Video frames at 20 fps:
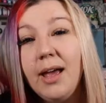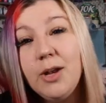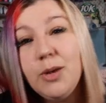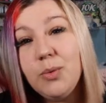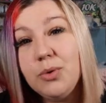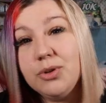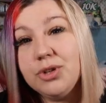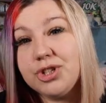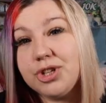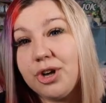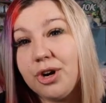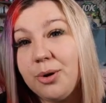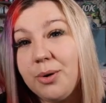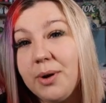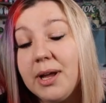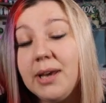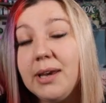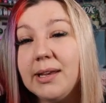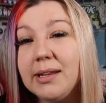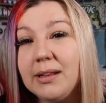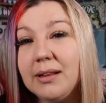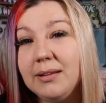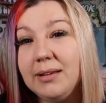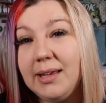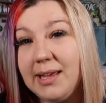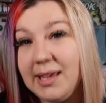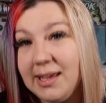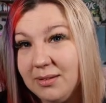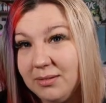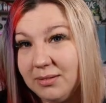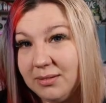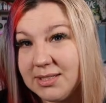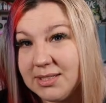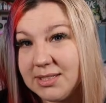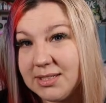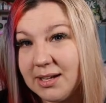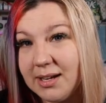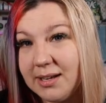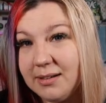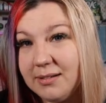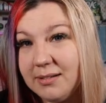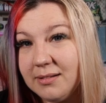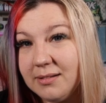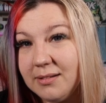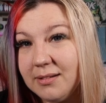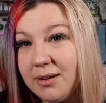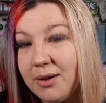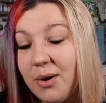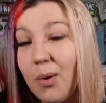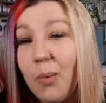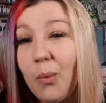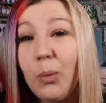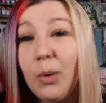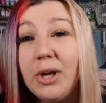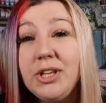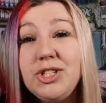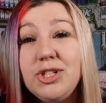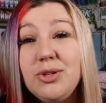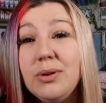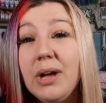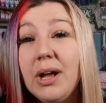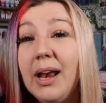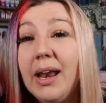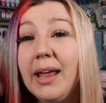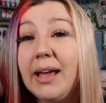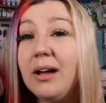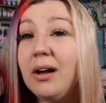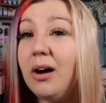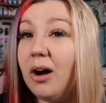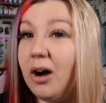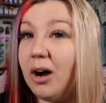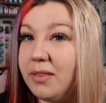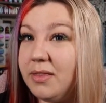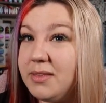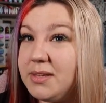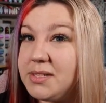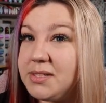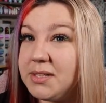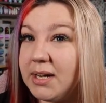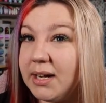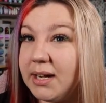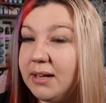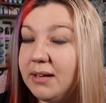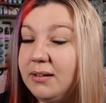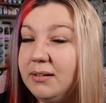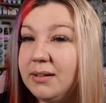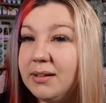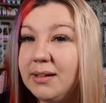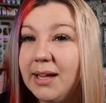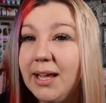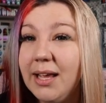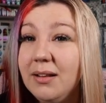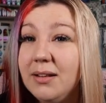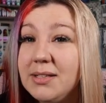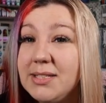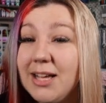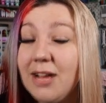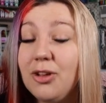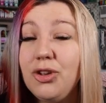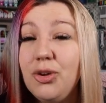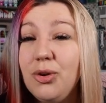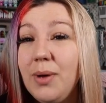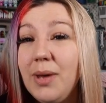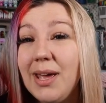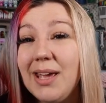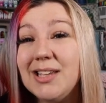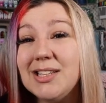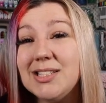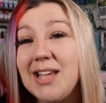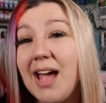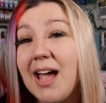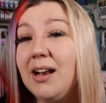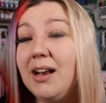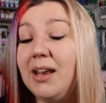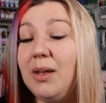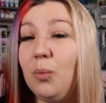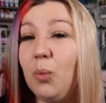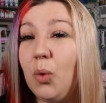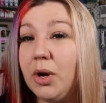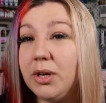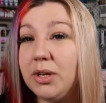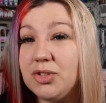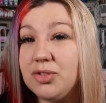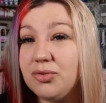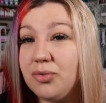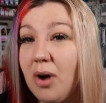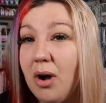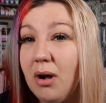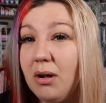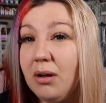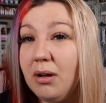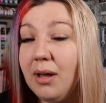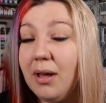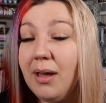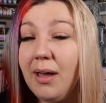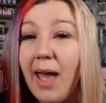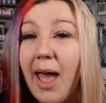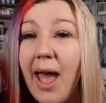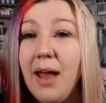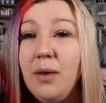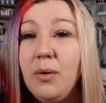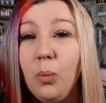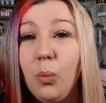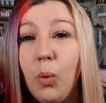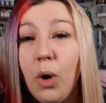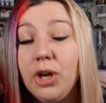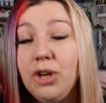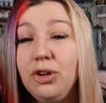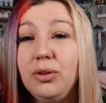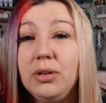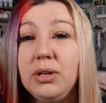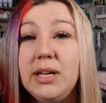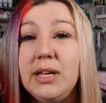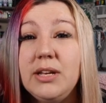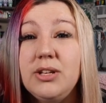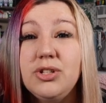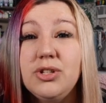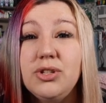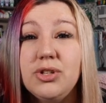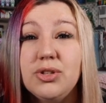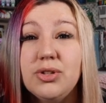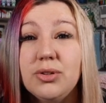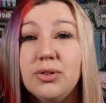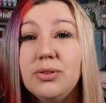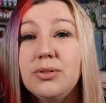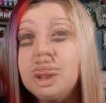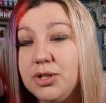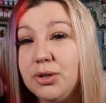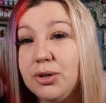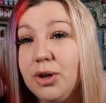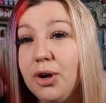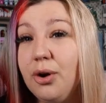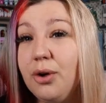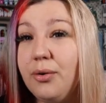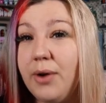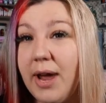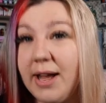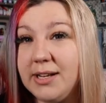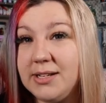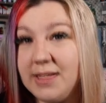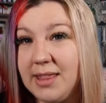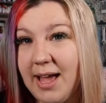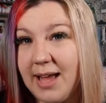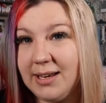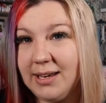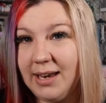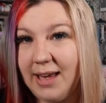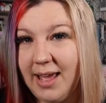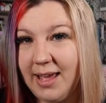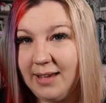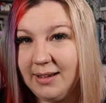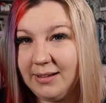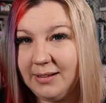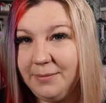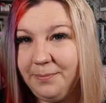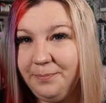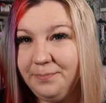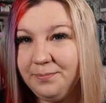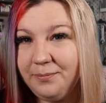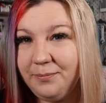it will show a little yield sign. Once you click on the sign, it'll tell you exactly what is wrong and what you need to do to correct that layer.